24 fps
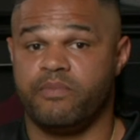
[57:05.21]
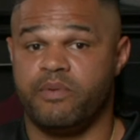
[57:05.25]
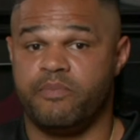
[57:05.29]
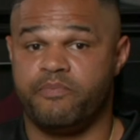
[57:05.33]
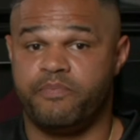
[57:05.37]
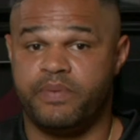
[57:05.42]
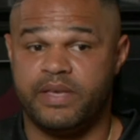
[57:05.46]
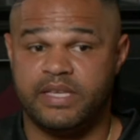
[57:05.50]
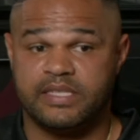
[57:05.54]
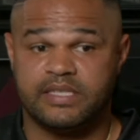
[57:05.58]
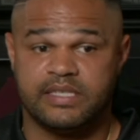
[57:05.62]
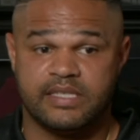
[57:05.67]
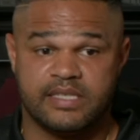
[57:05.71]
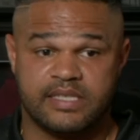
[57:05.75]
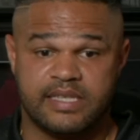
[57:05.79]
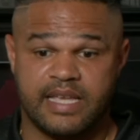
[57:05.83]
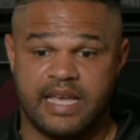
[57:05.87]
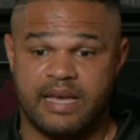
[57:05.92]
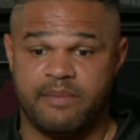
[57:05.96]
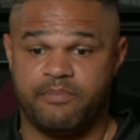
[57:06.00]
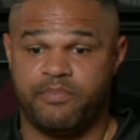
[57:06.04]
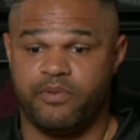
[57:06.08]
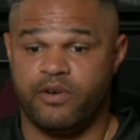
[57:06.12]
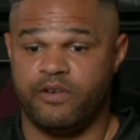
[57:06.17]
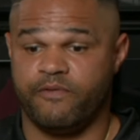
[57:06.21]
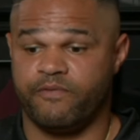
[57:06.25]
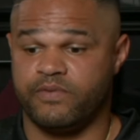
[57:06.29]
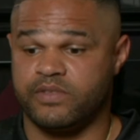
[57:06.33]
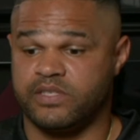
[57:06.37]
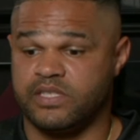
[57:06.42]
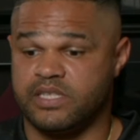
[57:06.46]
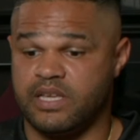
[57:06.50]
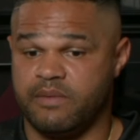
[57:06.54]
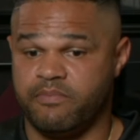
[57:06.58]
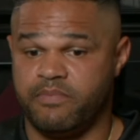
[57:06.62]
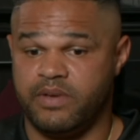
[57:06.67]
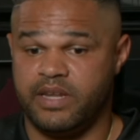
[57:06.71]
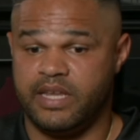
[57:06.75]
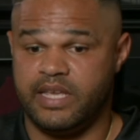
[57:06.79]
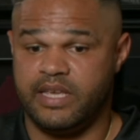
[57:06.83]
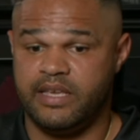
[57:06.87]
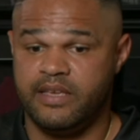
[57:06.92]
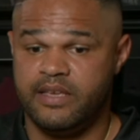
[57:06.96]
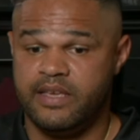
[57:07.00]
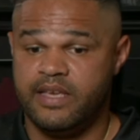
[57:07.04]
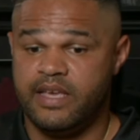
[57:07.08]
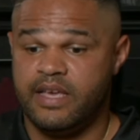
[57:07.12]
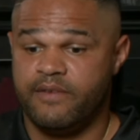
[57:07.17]
from a business standpoint,
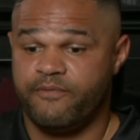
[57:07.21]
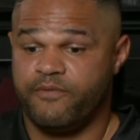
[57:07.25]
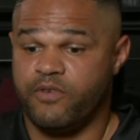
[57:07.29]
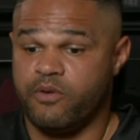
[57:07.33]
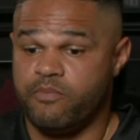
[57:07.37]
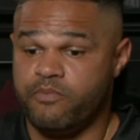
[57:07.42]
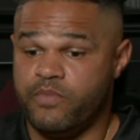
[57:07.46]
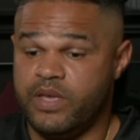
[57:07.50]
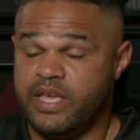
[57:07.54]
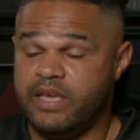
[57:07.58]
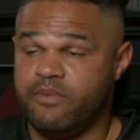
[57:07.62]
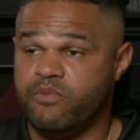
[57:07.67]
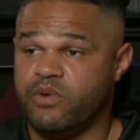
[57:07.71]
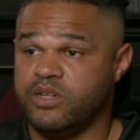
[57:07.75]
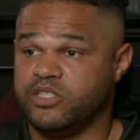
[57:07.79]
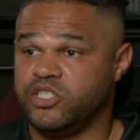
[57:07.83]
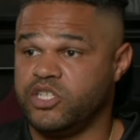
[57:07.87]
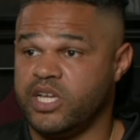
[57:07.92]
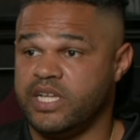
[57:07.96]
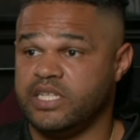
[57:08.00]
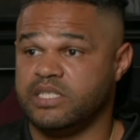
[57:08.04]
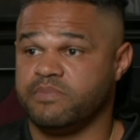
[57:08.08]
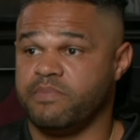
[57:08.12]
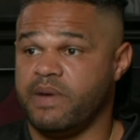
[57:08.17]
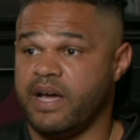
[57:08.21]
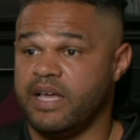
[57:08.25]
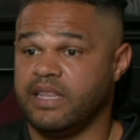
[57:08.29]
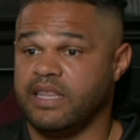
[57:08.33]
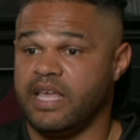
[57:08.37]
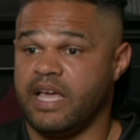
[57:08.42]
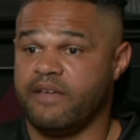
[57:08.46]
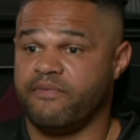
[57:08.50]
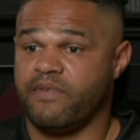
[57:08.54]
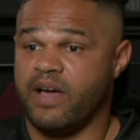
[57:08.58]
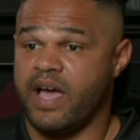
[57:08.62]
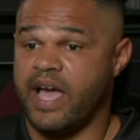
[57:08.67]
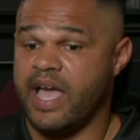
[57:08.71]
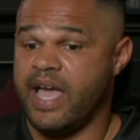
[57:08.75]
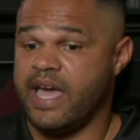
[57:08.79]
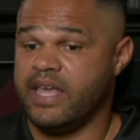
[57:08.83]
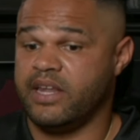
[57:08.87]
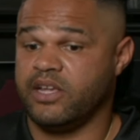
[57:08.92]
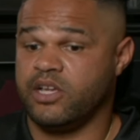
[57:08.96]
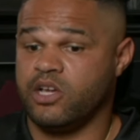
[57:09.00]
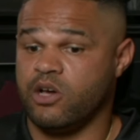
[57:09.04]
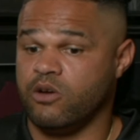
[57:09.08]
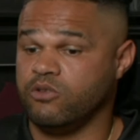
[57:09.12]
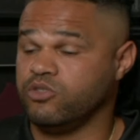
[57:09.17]
for me, what changed my life, I
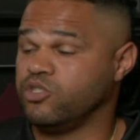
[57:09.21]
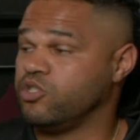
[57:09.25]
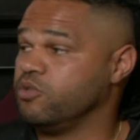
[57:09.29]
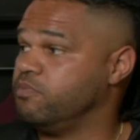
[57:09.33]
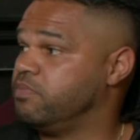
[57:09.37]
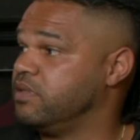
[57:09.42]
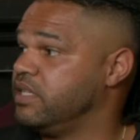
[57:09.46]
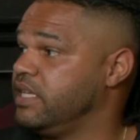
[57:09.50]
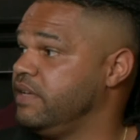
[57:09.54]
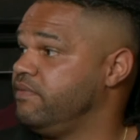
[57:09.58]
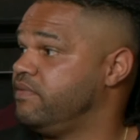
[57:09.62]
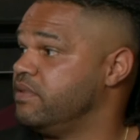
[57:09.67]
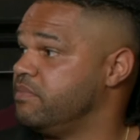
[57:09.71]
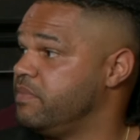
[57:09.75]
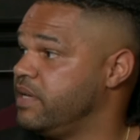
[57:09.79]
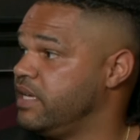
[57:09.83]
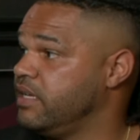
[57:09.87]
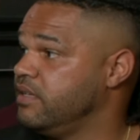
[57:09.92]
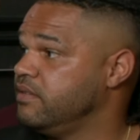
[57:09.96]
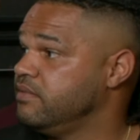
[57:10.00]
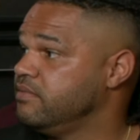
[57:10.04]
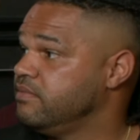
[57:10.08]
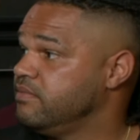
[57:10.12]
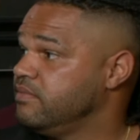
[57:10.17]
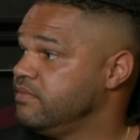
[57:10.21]
had a coach who believed in me.